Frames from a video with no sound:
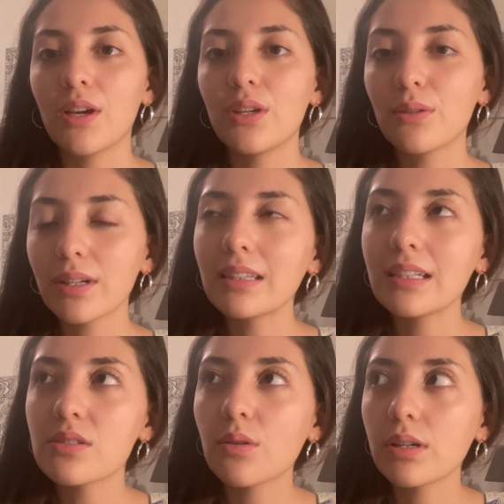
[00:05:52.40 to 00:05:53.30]
you're at
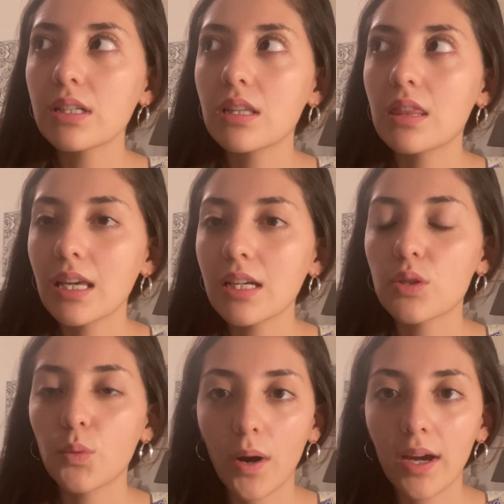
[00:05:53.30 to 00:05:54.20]
least going to think
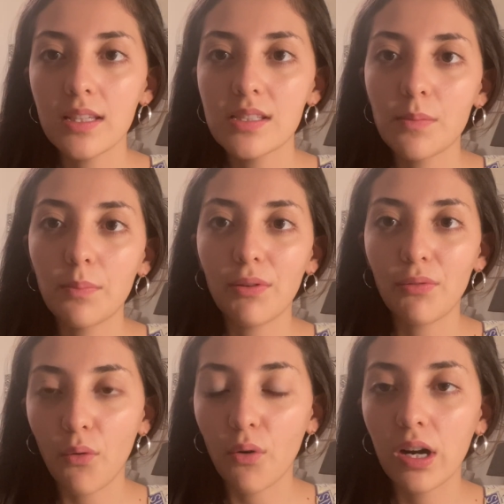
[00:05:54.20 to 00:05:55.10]
twice
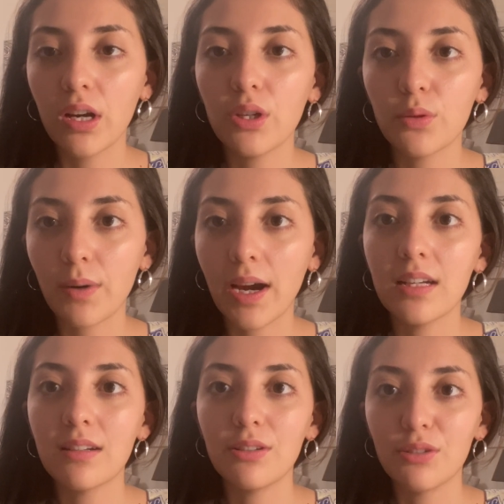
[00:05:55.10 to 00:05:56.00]
before you
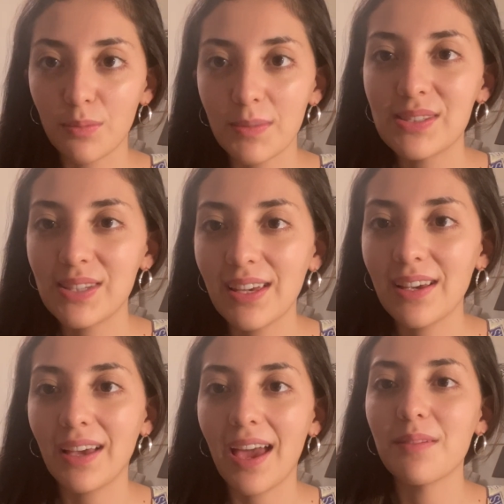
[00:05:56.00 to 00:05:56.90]
write your mistake
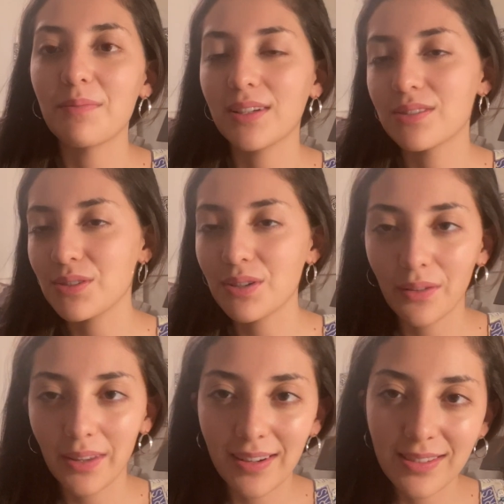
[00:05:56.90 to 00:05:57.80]
again, because you know
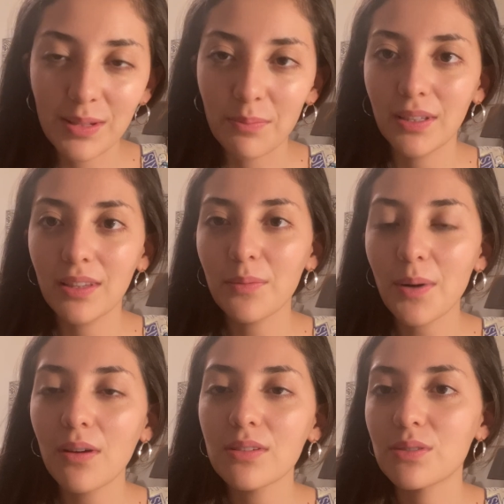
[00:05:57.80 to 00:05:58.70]
that it is completely
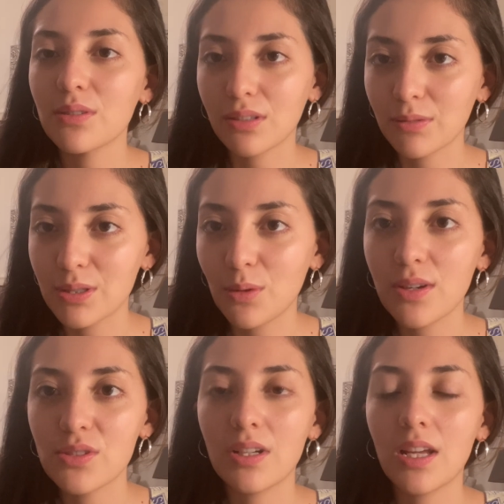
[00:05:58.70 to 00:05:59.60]
wrong, so you're going to
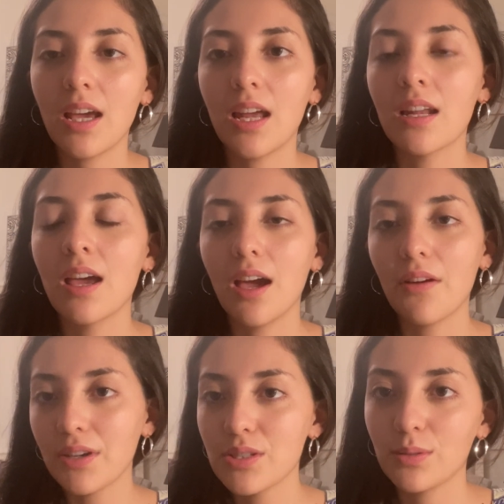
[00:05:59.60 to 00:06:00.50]
question it, and
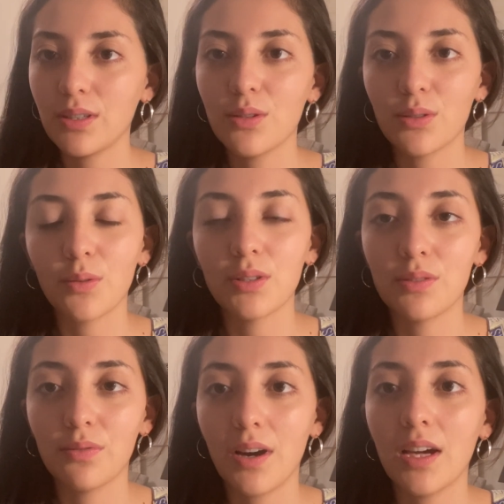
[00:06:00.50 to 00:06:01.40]
eventually you're going to
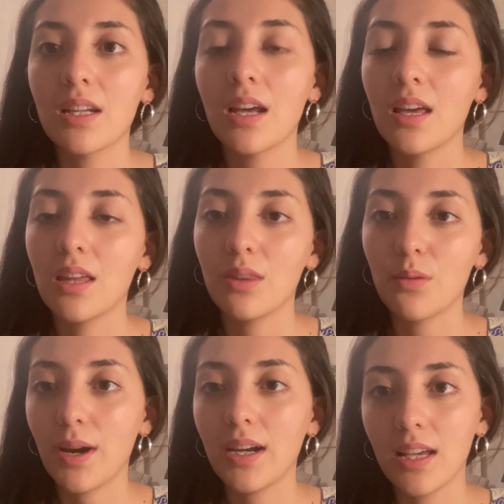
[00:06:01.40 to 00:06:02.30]
find the
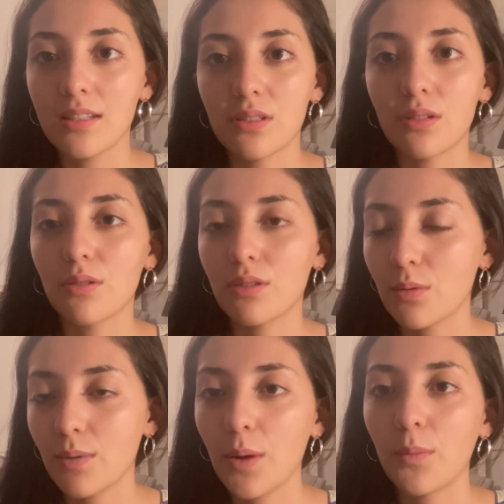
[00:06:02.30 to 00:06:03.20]
right answer or the
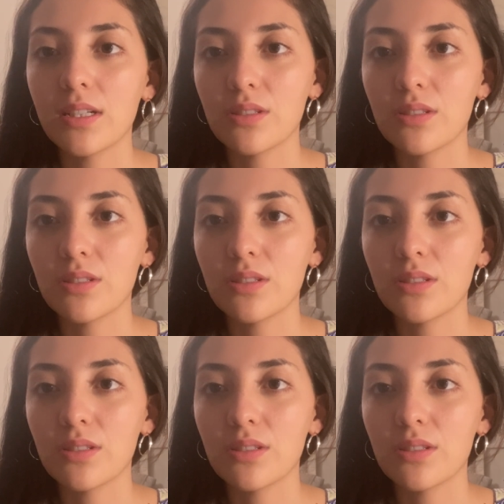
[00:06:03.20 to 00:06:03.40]
right way to